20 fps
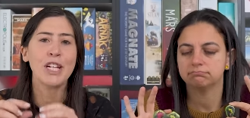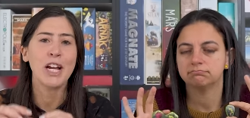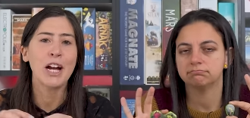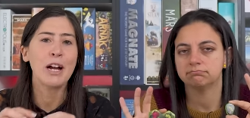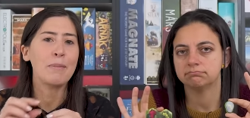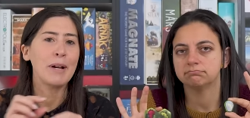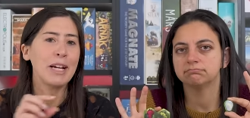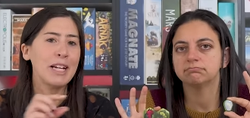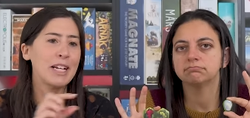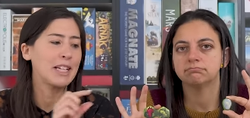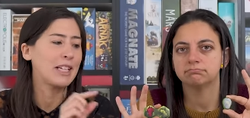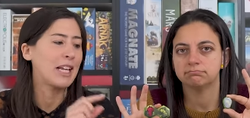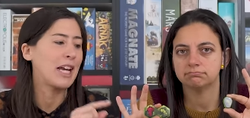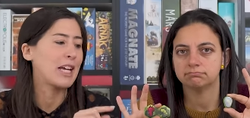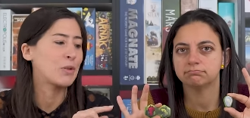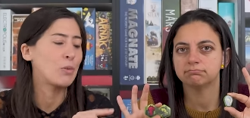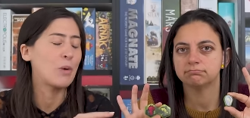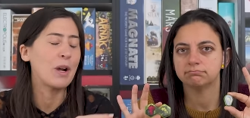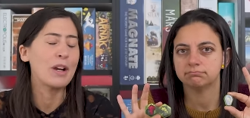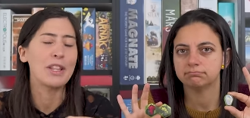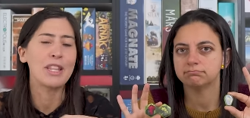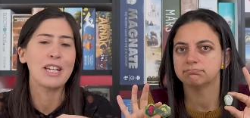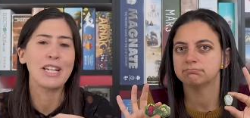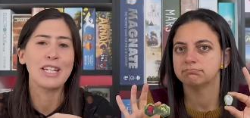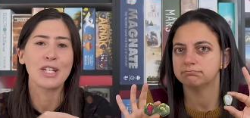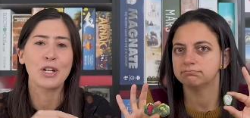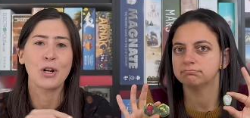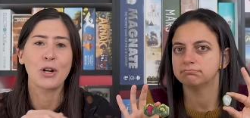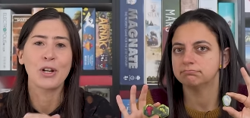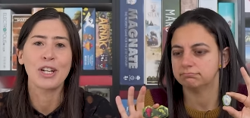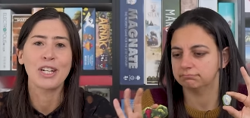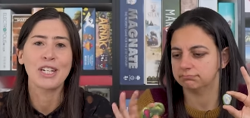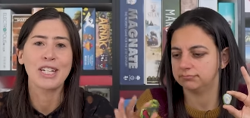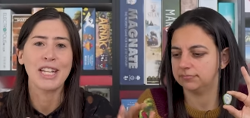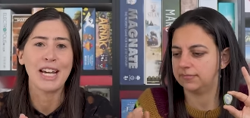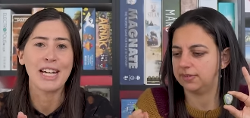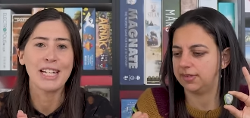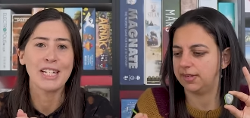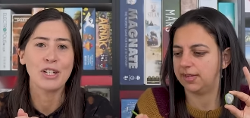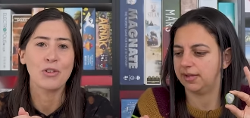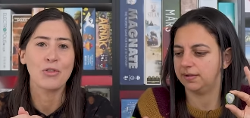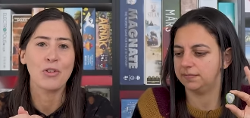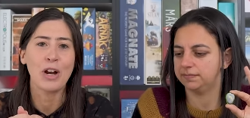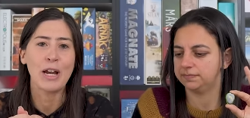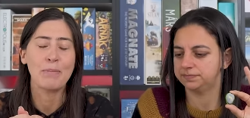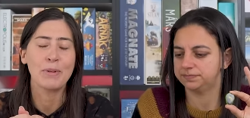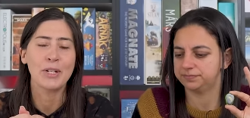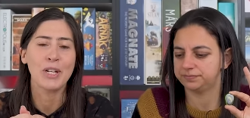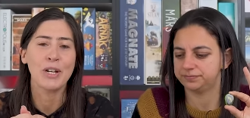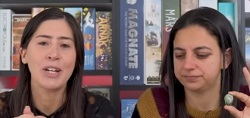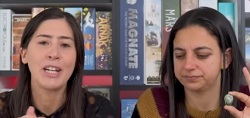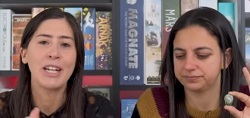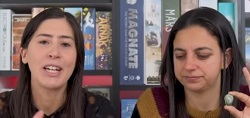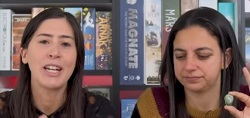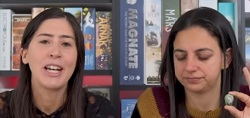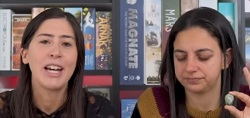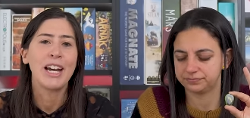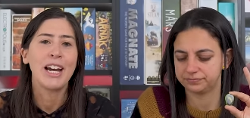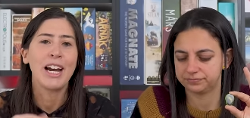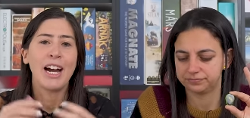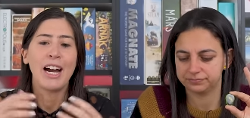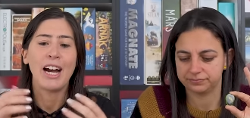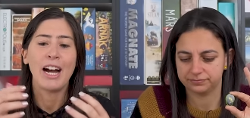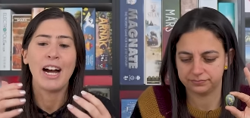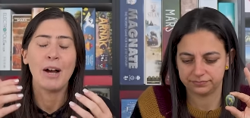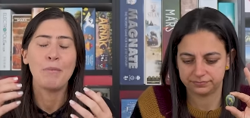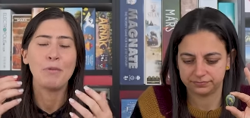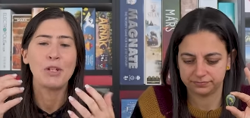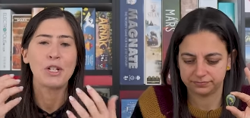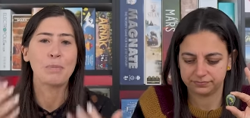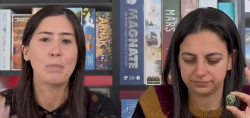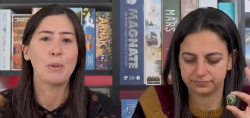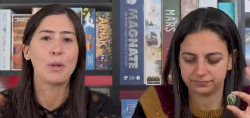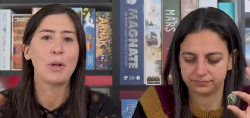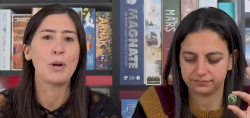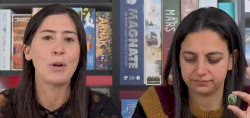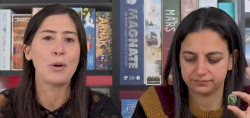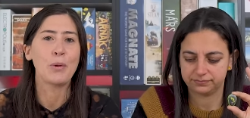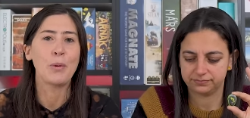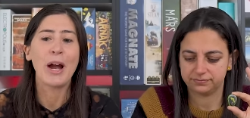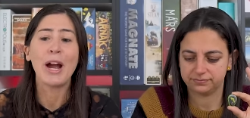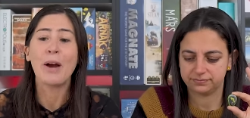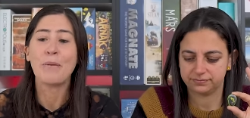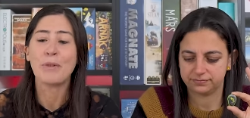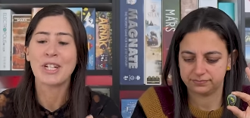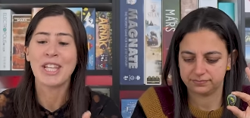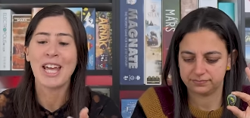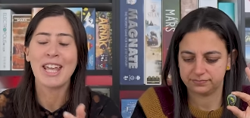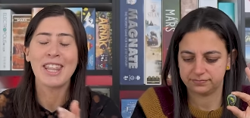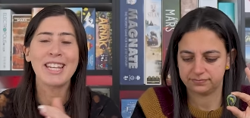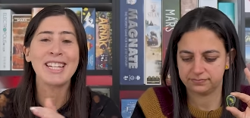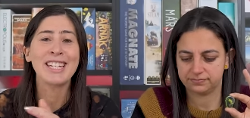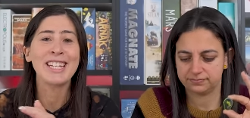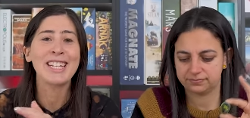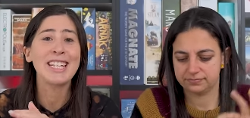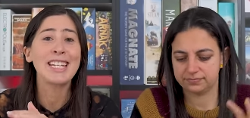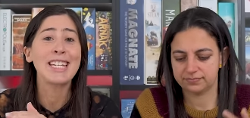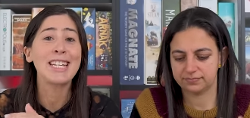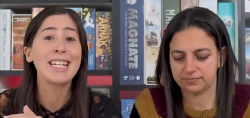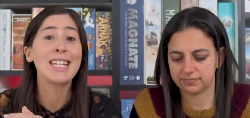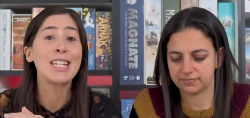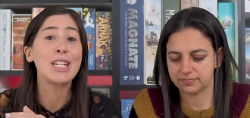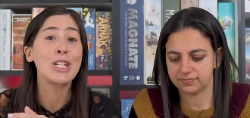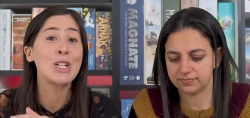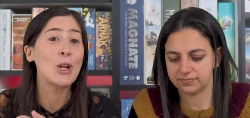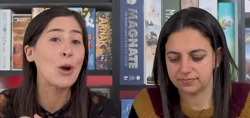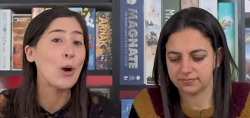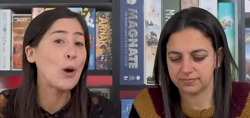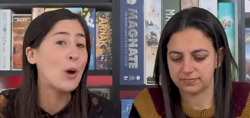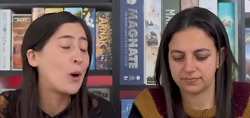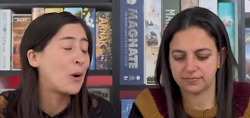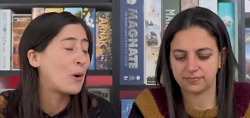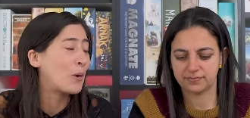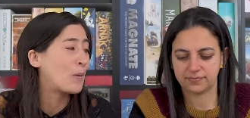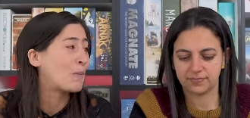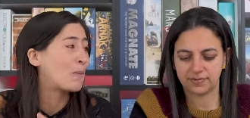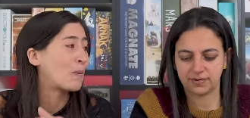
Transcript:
Speaker 1: time i collect one of these tokens that has yeah. grapes on it I'm just blown away. I'm just like this. This is so